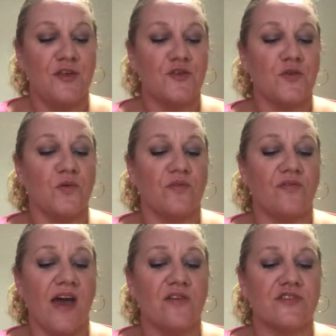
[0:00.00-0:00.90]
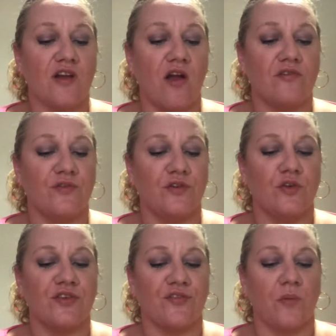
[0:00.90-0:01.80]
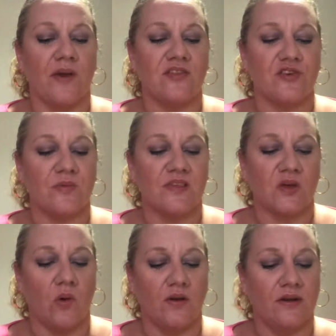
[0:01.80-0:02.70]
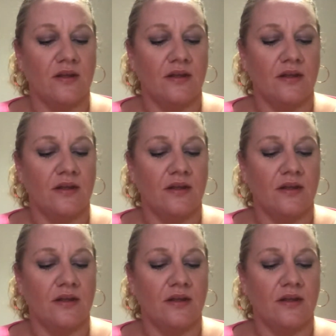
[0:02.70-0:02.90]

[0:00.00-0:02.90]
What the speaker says: So 5-star reviews for When She Was Gone.